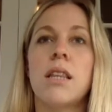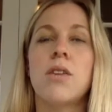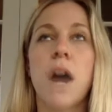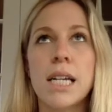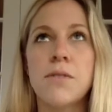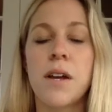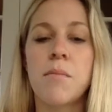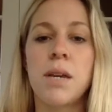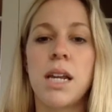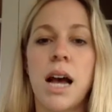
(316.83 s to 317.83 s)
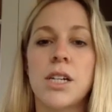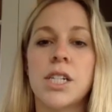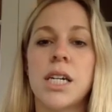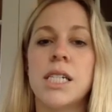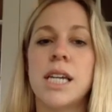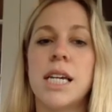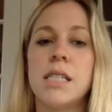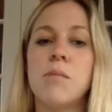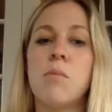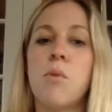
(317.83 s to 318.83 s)
grass-fed meat actually
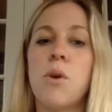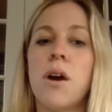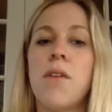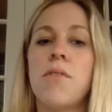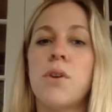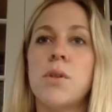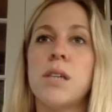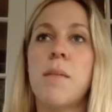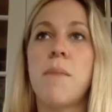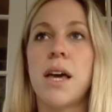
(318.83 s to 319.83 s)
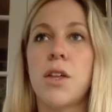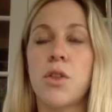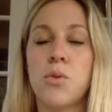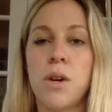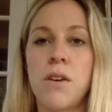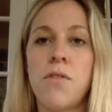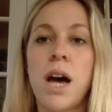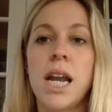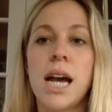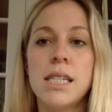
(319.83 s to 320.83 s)
contains more of those omega-3
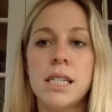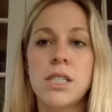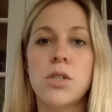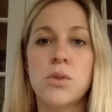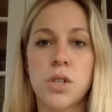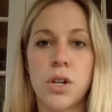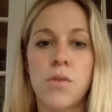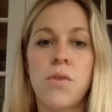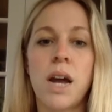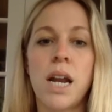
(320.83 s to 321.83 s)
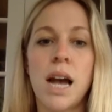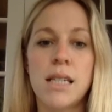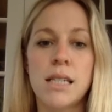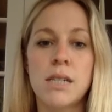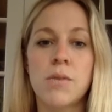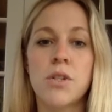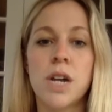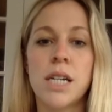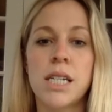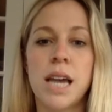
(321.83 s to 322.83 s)
fatty acids, those good fatty acids that we're
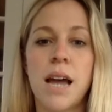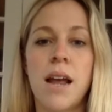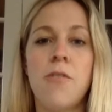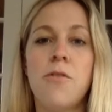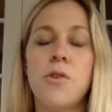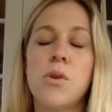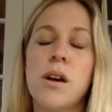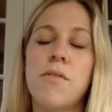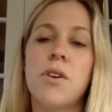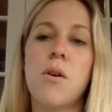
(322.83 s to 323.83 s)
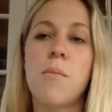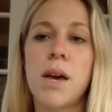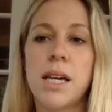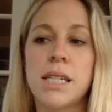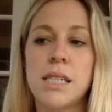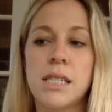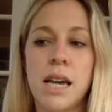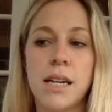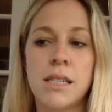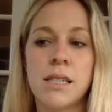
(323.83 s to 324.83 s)
trying to get, and fewer of the
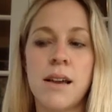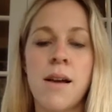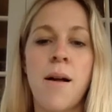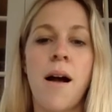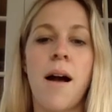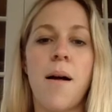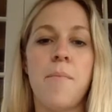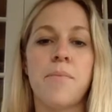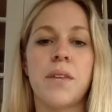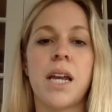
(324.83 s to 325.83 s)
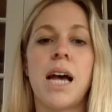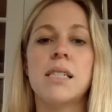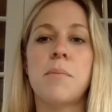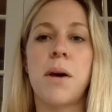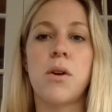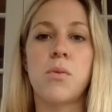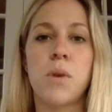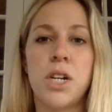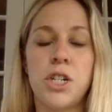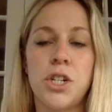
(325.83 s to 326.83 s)
omega-6, and has a better
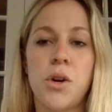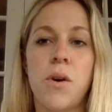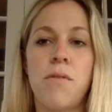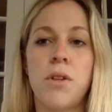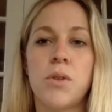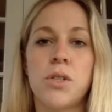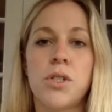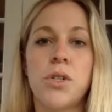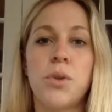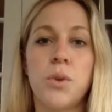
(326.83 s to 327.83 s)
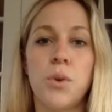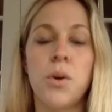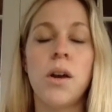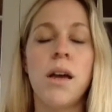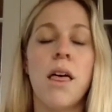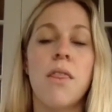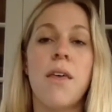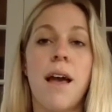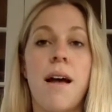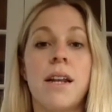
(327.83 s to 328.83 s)
ratio of those two
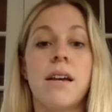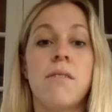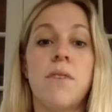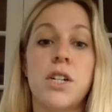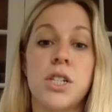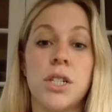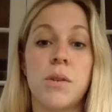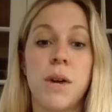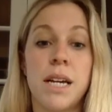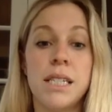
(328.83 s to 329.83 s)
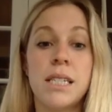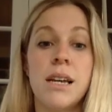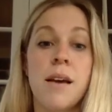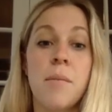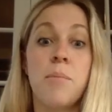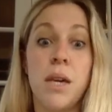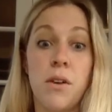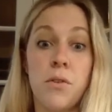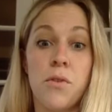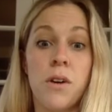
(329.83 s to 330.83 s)
than conventionally raised
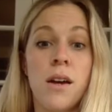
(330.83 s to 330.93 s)
beef.